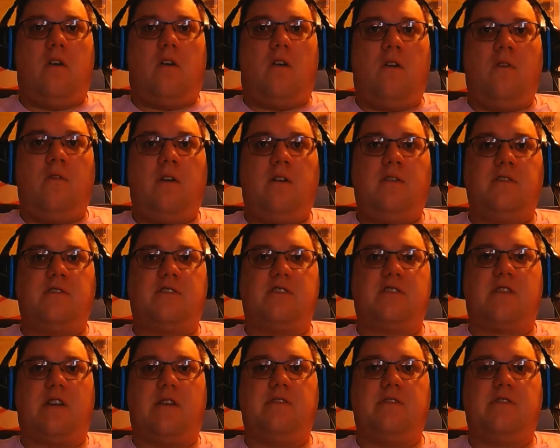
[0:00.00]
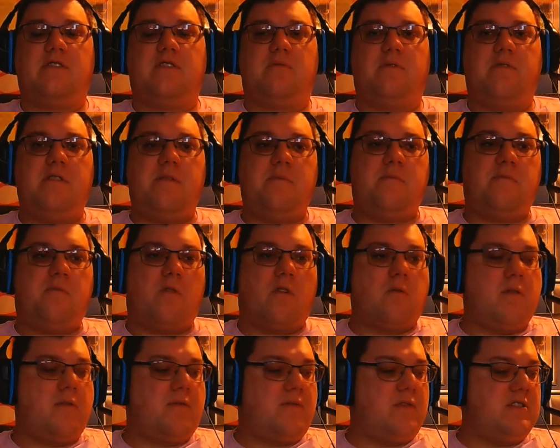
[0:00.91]
overall I was just really
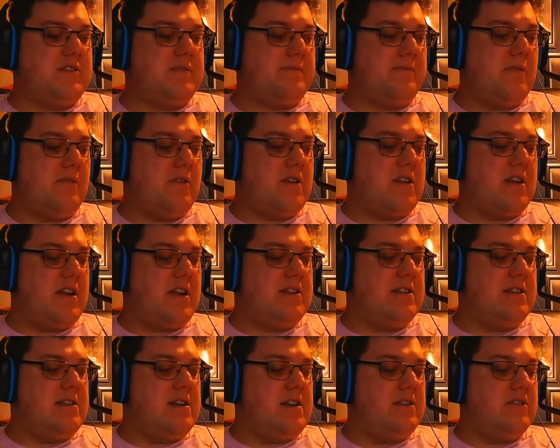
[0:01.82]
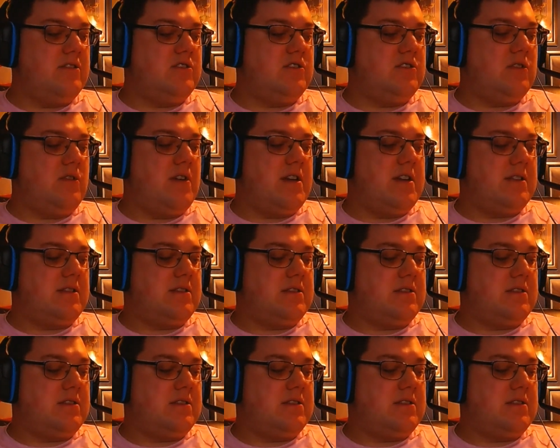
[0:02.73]
bored with this book, and I did not enjoy it.